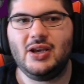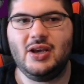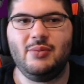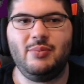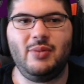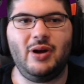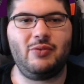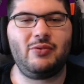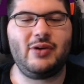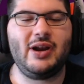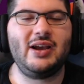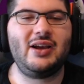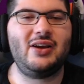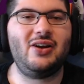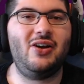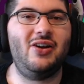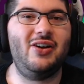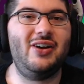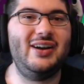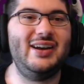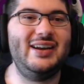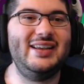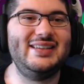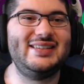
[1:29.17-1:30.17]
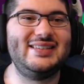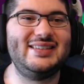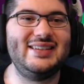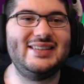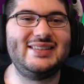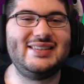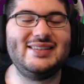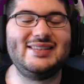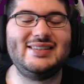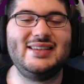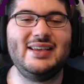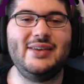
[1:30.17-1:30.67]
My rank currently sits
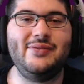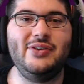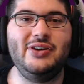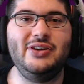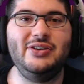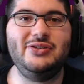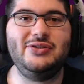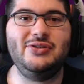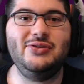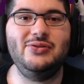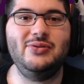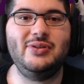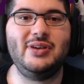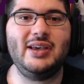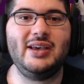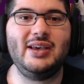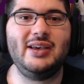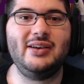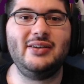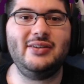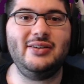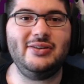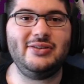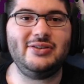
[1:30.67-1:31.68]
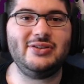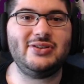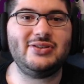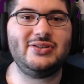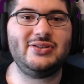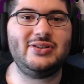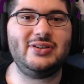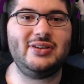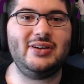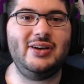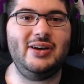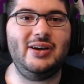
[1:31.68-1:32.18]
at 72k, or
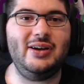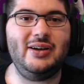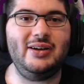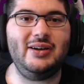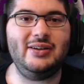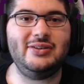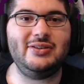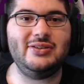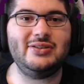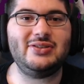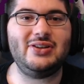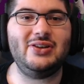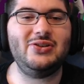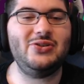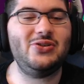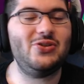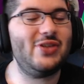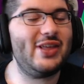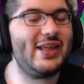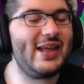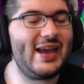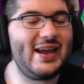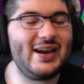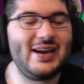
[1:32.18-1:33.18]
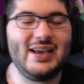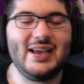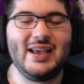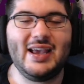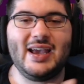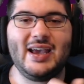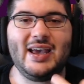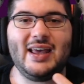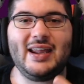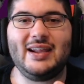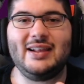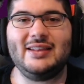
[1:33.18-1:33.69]
just under that,
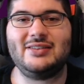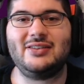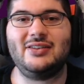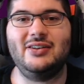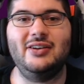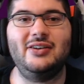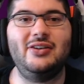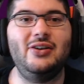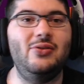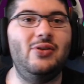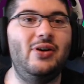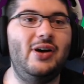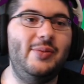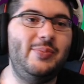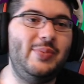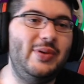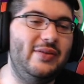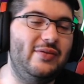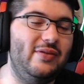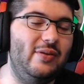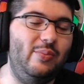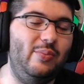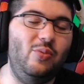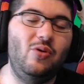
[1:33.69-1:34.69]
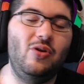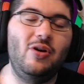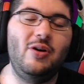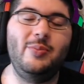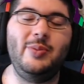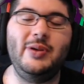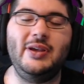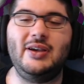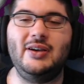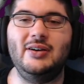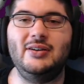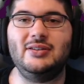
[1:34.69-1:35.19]
and it's going to go up even more
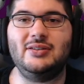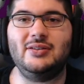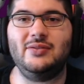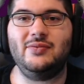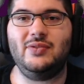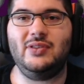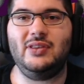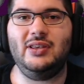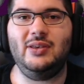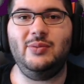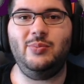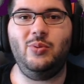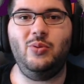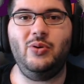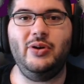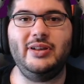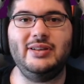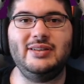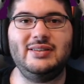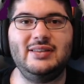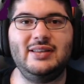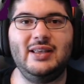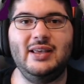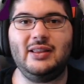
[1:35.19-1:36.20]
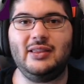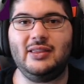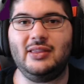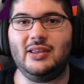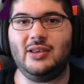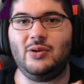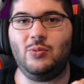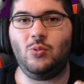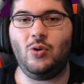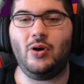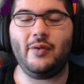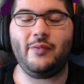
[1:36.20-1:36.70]
because of the points that the
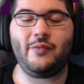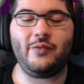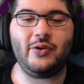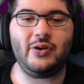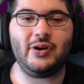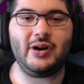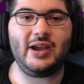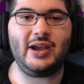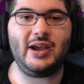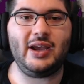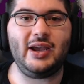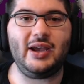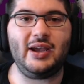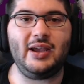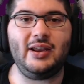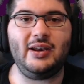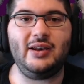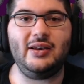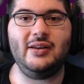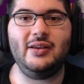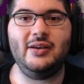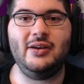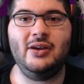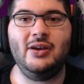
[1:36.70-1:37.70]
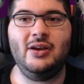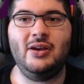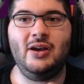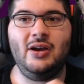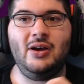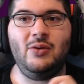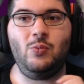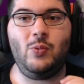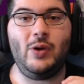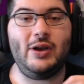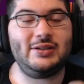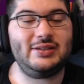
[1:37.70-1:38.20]
Watford and
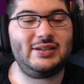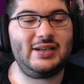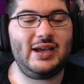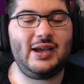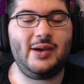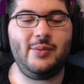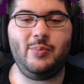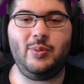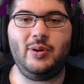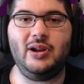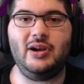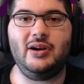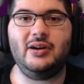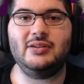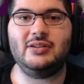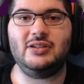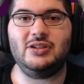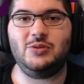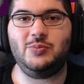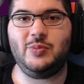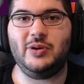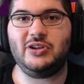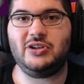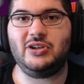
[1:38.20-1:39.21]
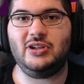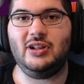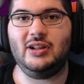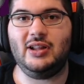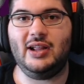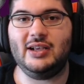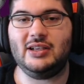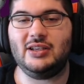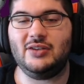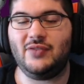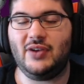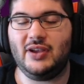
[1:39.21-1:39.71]
West Ham players, especially the
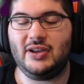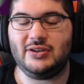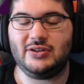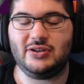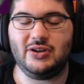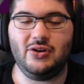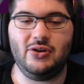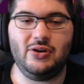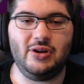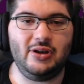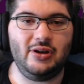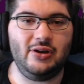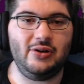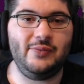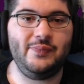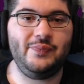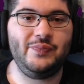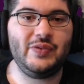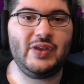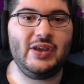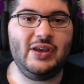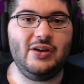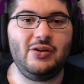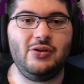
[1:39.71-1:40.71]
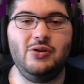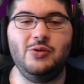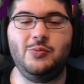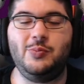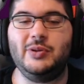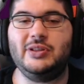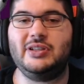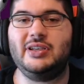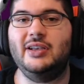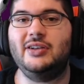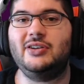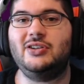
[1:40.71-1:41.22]
likes of Antonio, could
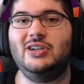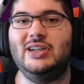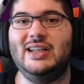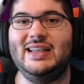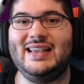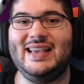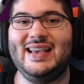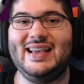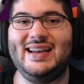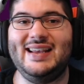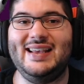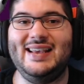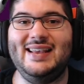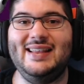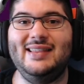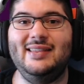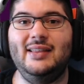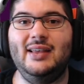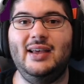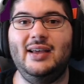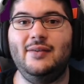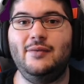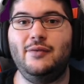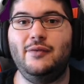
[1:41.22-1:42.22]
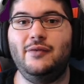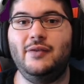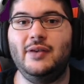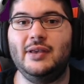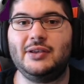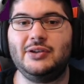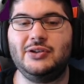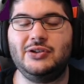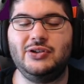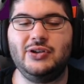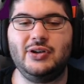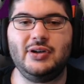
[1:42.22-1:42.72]
potentially get in that
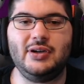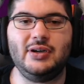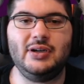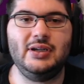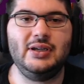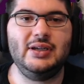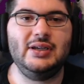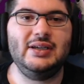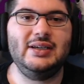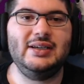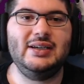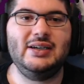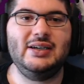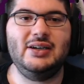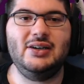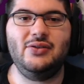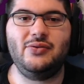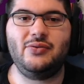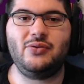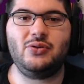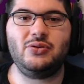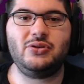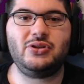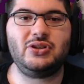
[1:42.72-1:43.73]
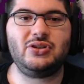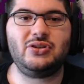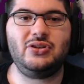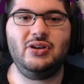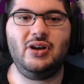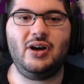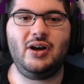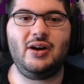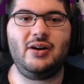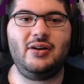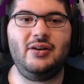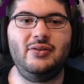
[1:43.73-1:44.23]
fixture. Overall, just
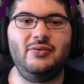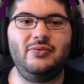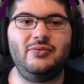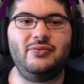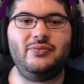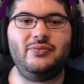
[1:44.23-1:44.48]
not a